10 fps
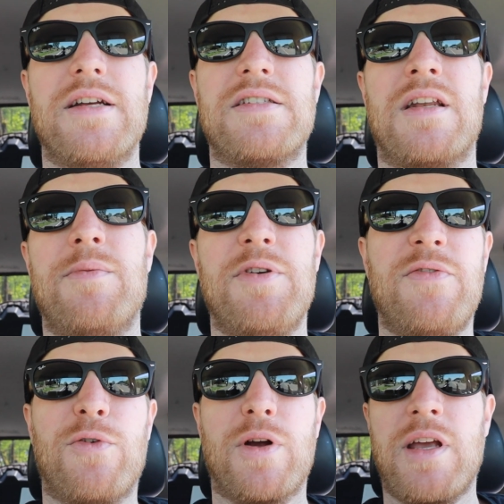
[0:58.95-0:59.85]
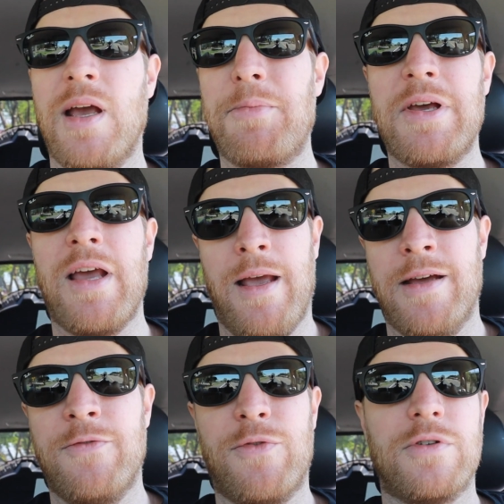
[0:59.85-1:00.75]
It's gonna be for camping
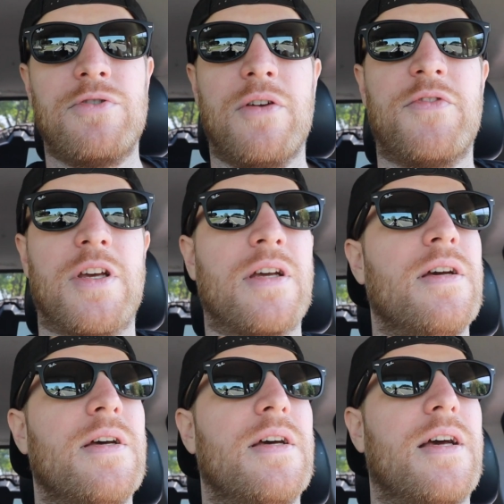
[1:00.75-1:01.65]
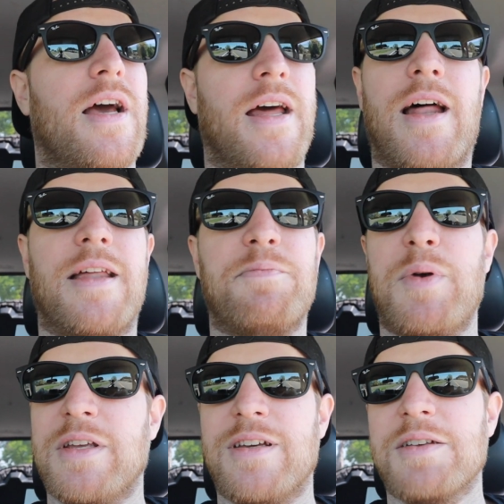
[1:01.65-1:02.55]
and for drifting, and I
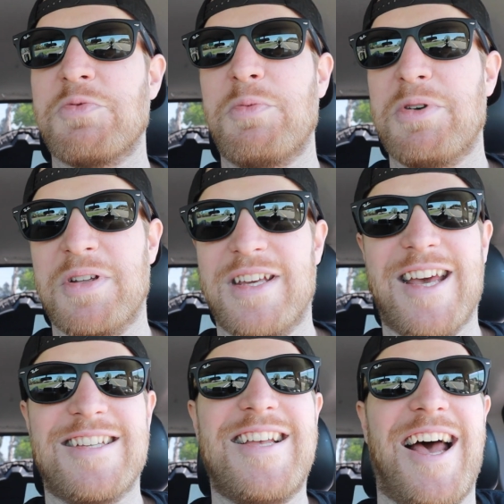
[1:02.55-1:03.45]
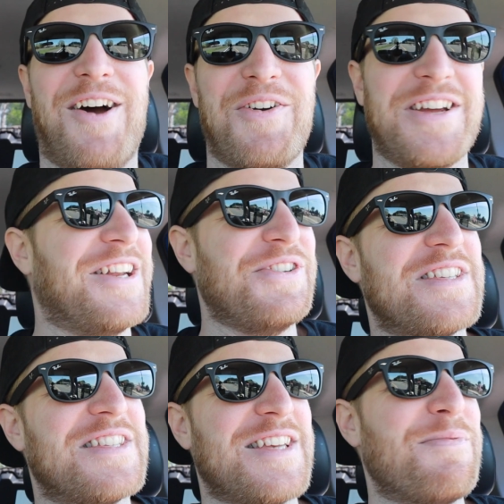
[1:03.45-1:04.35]
bet you guys won't be able to guess how we're gonna
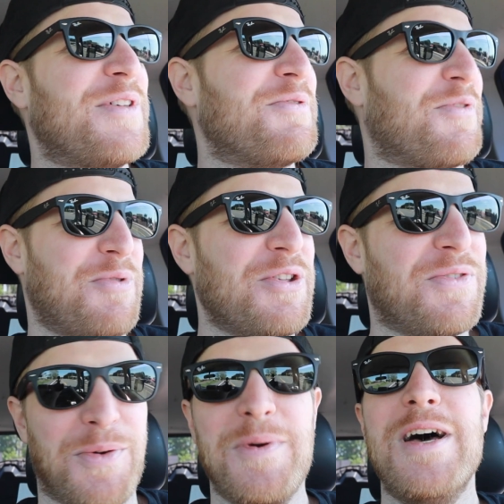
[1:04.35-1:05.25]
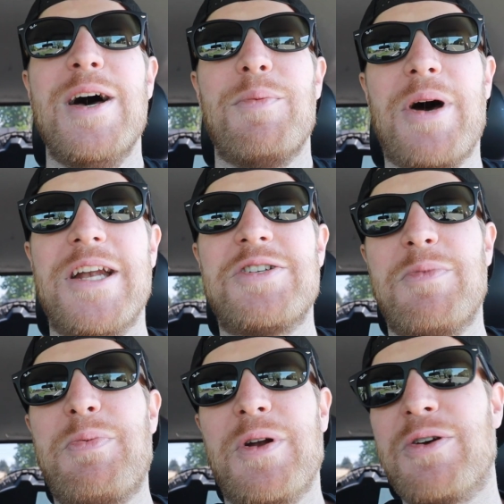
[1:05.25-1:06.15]
the same thing for both of them, but it should
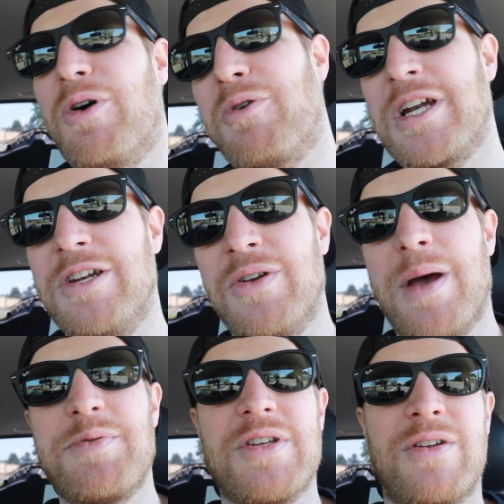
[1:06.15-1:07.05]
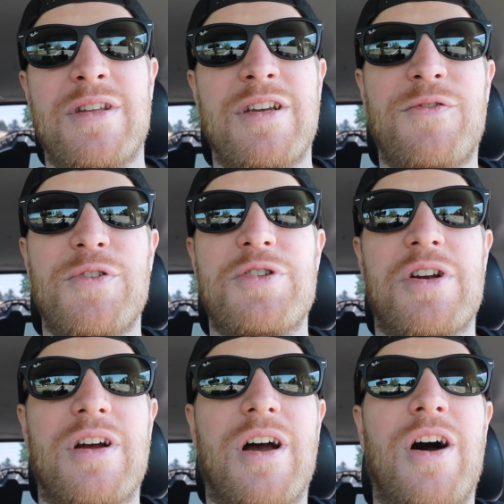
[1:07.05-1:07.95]
be pretty cool. We're gonna do an episode in the near
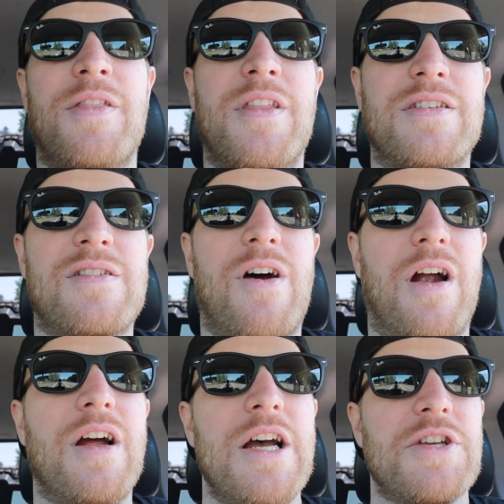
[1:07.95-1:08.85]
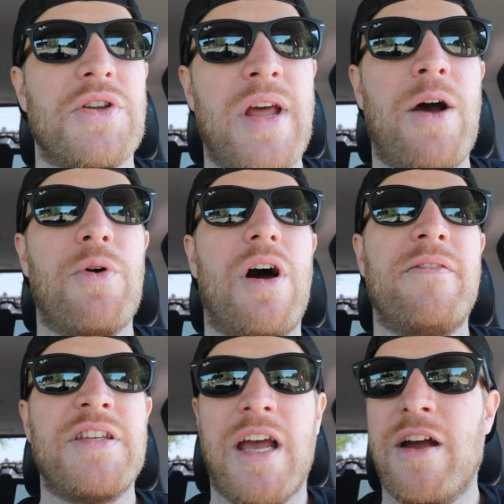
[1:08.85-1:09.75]
future on this car. So now we're
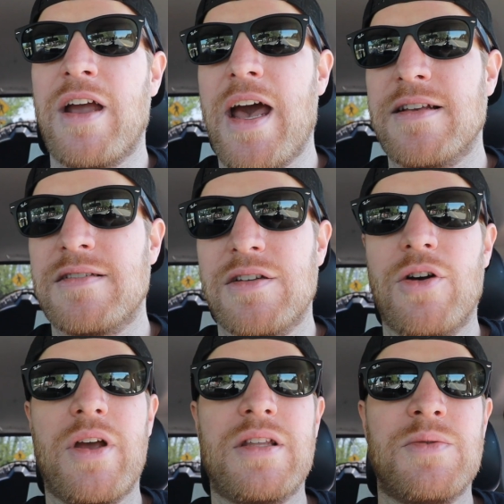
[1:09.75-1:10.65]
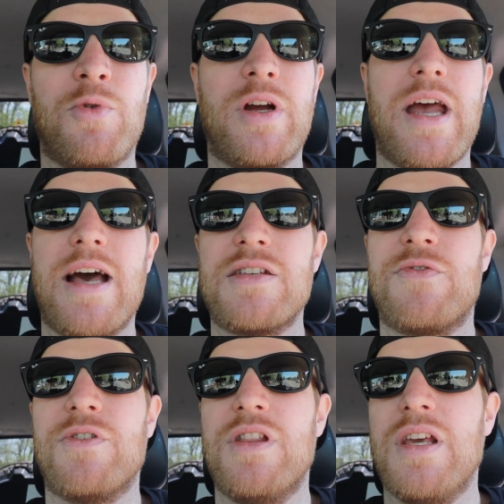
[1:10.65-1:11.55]
off to Airgas to go get some more gas
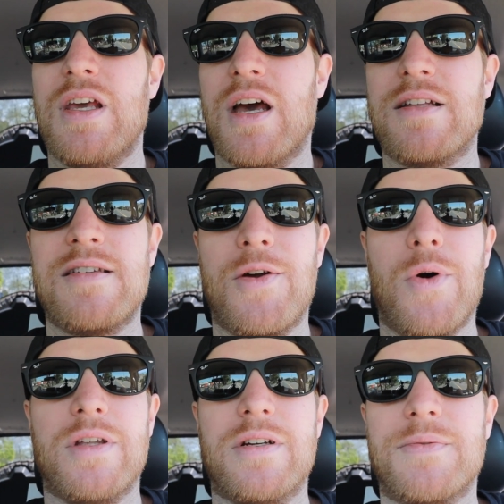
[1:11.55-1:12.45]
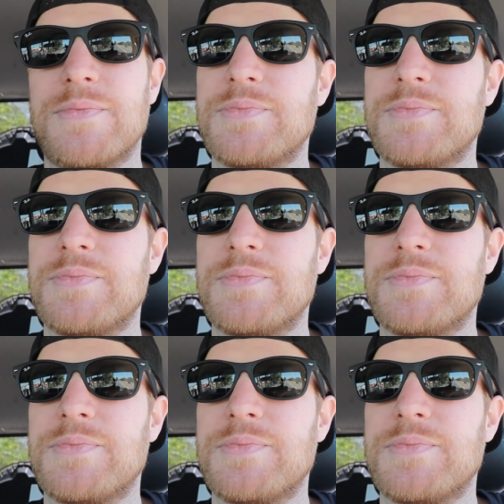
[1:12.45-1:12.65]
for the uh, TIG welder.